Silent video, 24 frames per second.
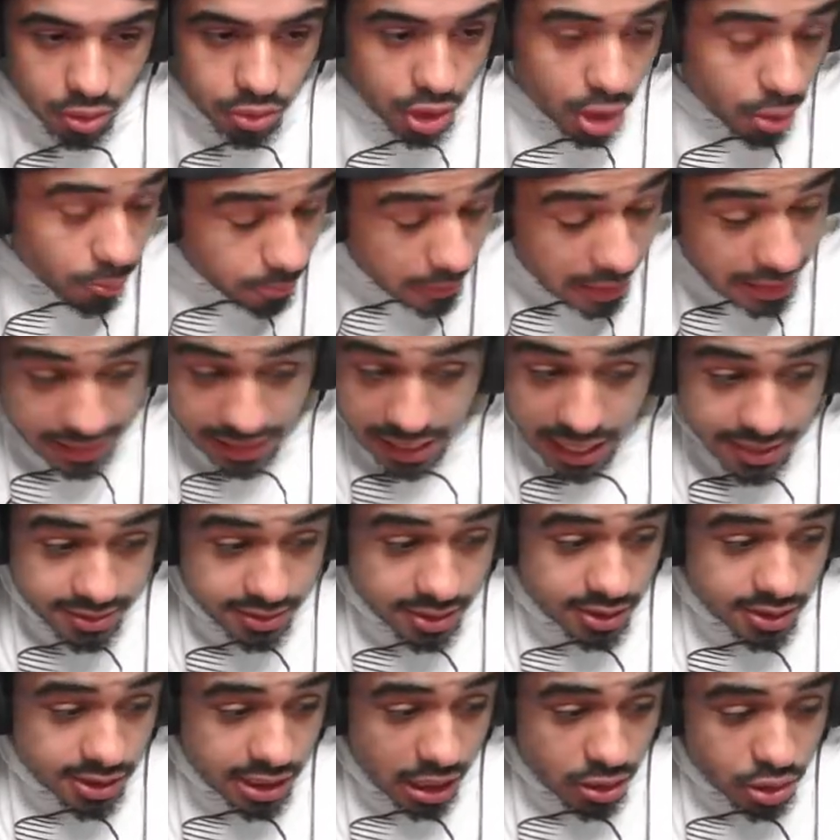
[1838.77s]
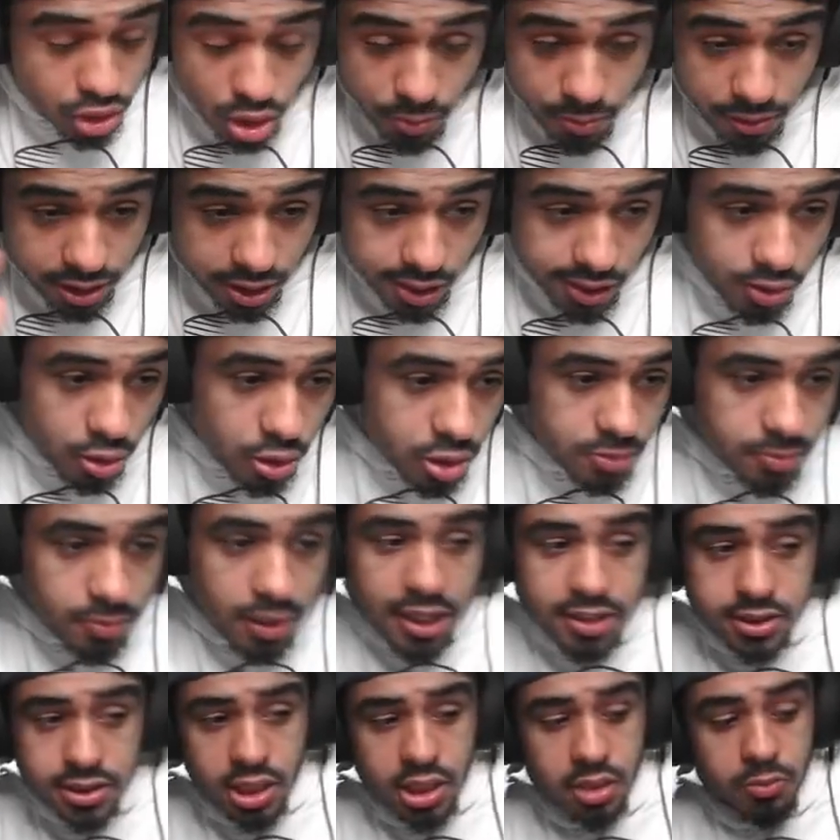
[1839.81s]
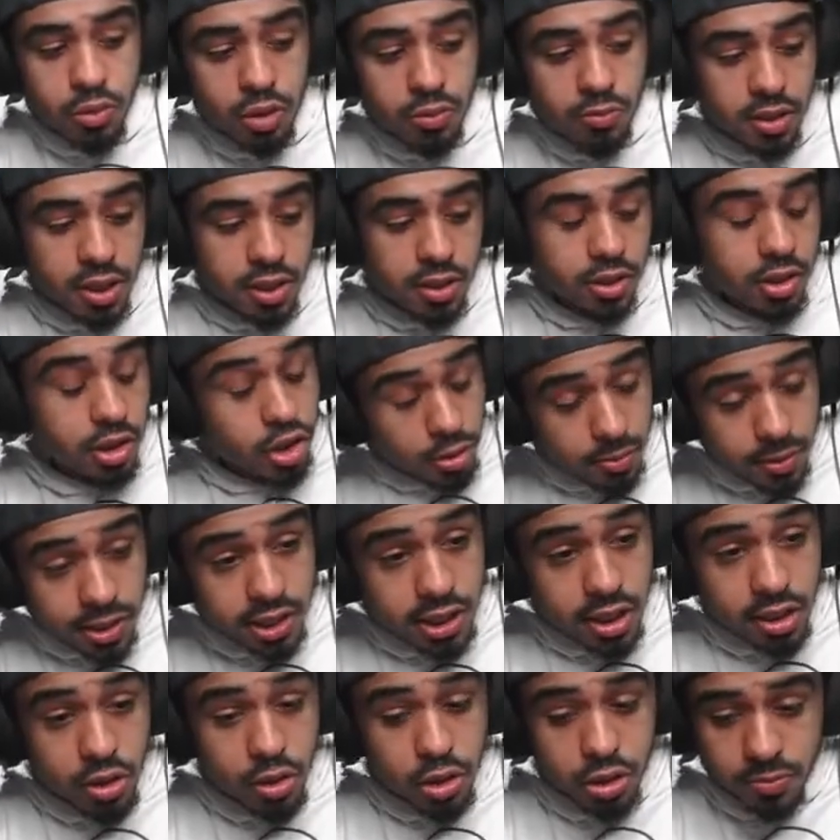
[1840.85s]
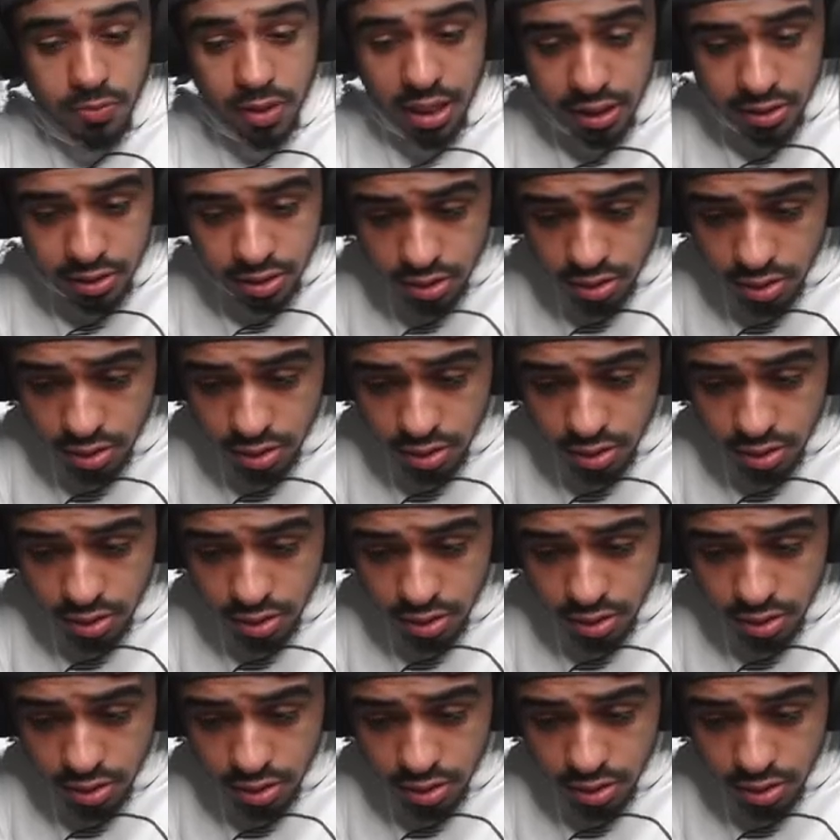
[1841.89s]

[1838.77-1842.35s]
Now Black Asta is out. Nobody gonna use Mars anymore, man. Nobody gonna use Mars.